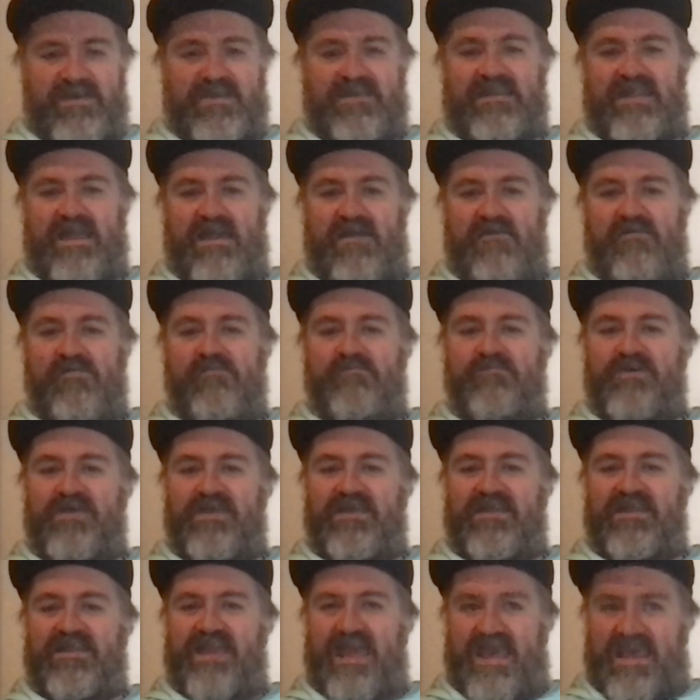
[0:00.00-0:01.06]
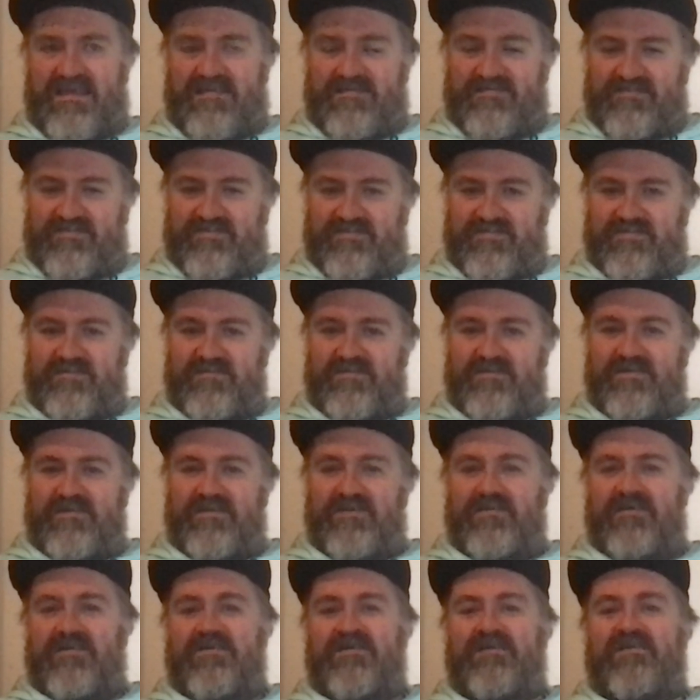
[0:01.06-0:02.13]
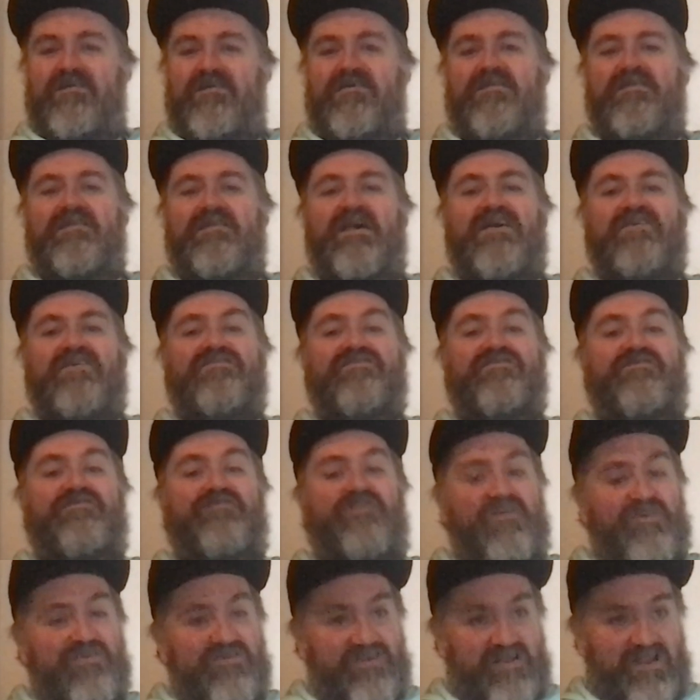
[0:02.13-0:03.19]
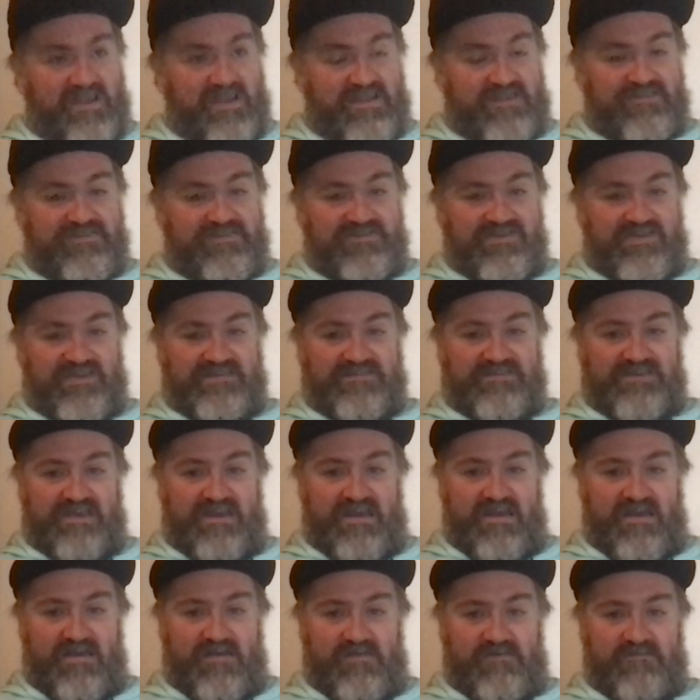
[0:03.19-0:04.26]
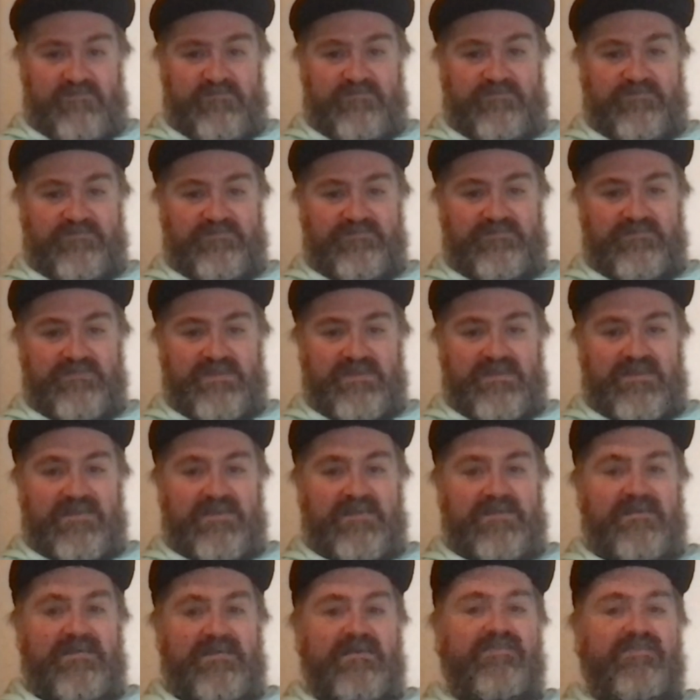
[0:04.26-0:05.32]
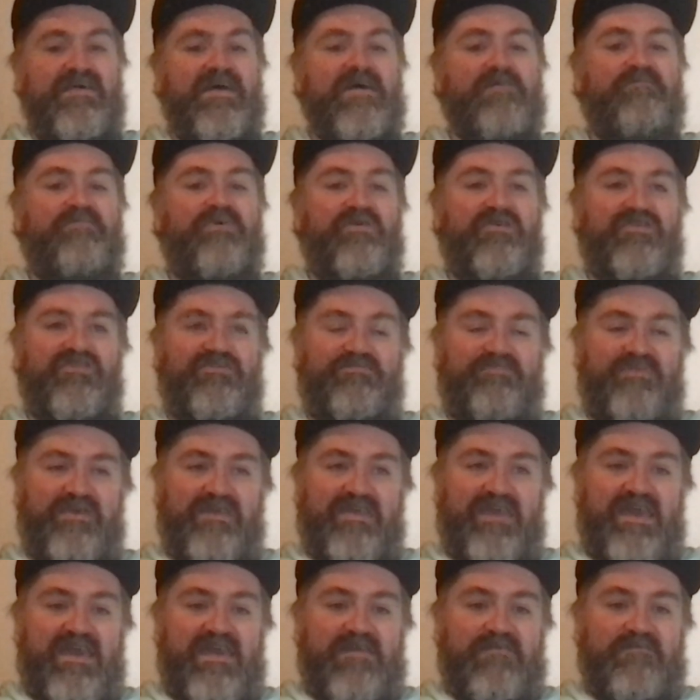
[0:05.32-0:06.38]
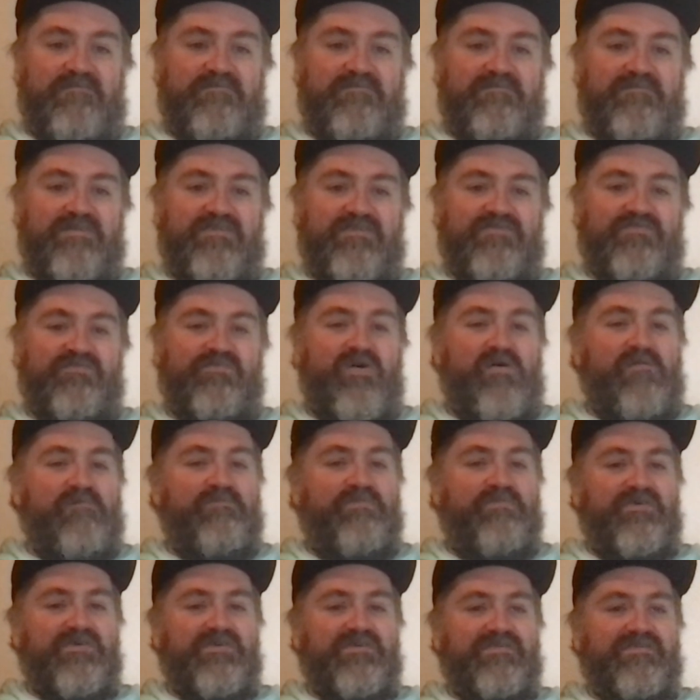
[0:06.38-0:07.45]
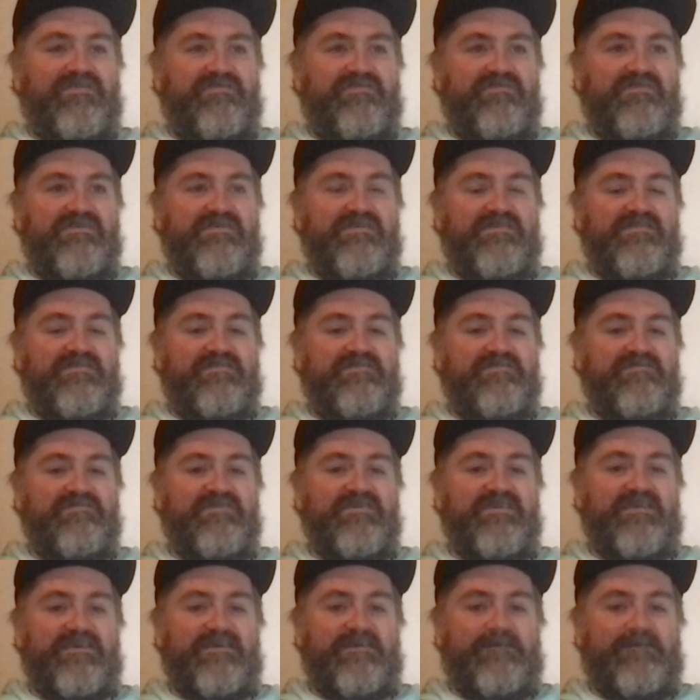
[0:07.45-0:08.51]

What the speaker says: are now unbeaten in 8th. That's 4 clean sheets at home. And their points per game is 1.33.